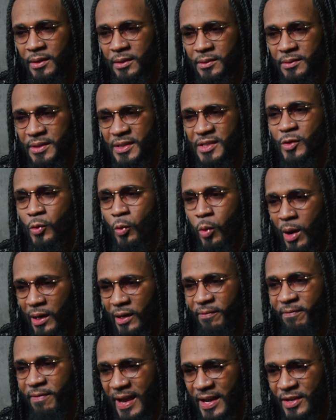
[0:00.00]

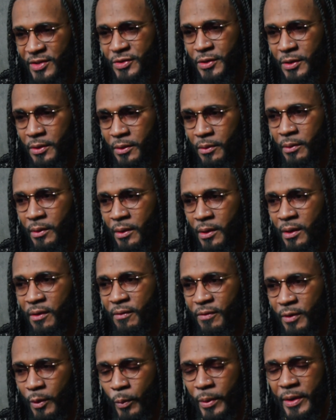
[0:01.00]
disqualifies you
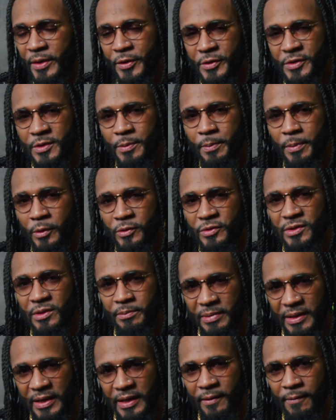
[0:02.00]
from where you're supposed to
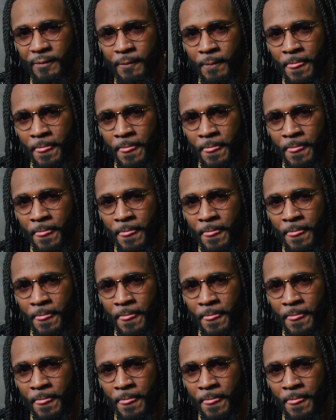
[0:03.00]
be.